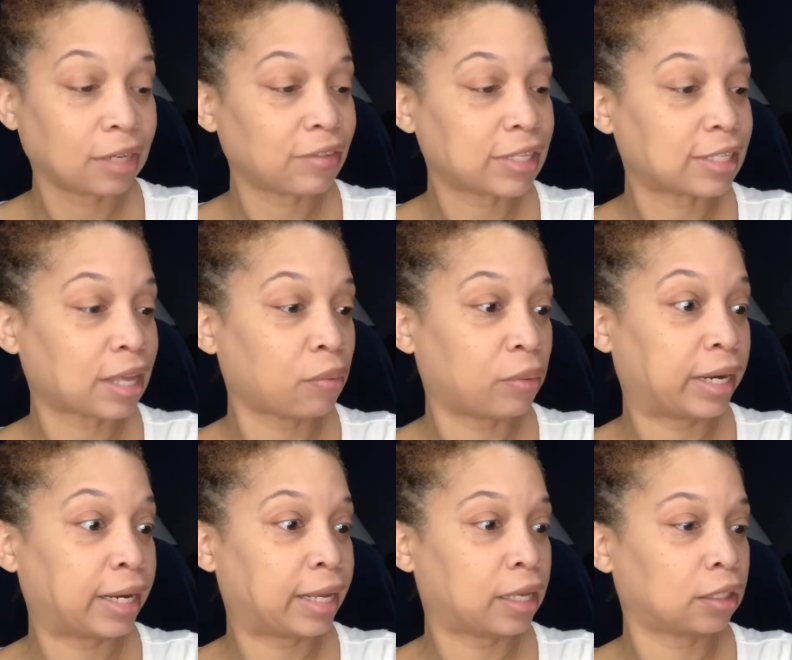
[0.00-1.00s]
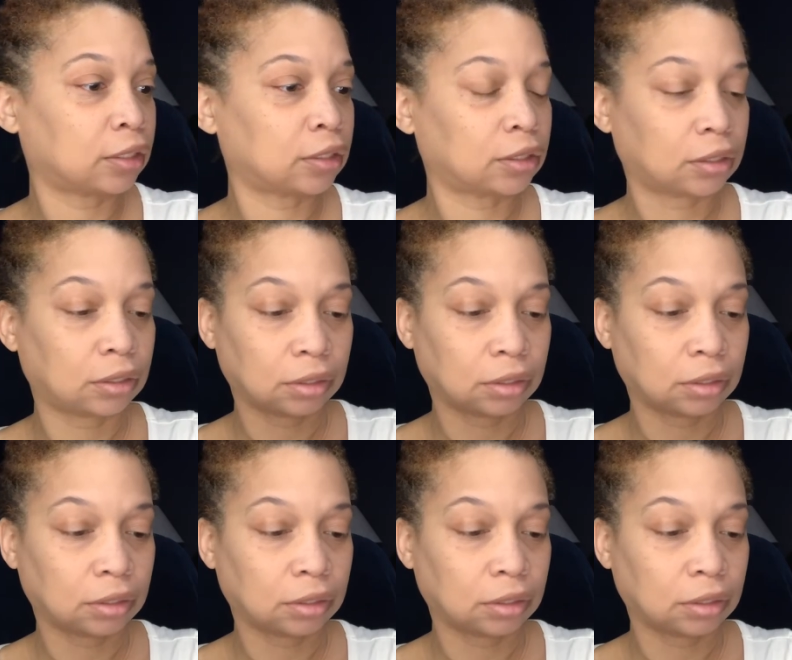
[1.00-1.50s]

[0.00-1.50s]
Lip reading: even say what it is.